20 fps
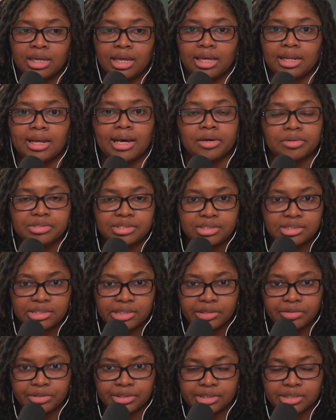And how
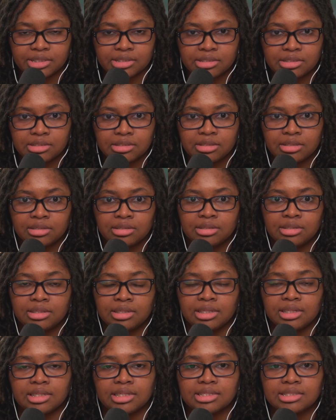serious
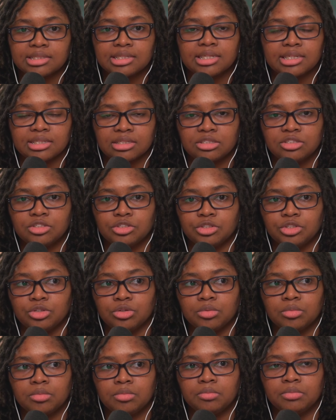this is to
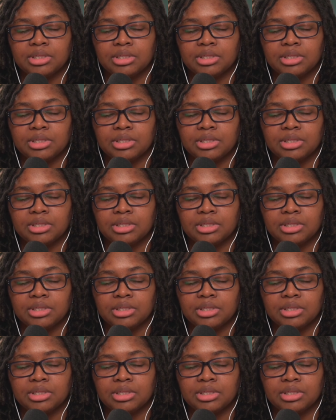you?